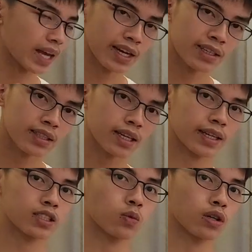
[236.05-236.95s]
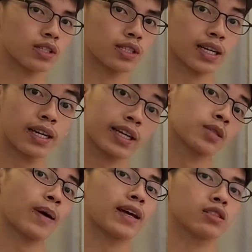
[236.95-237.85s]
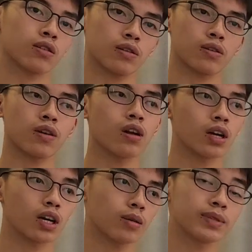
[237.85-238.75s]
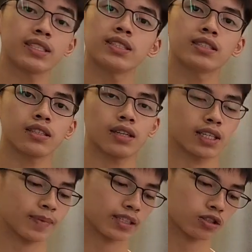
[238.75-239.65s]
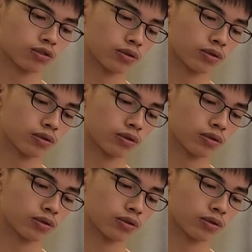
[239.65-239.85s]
anything that gets water inside expands or expands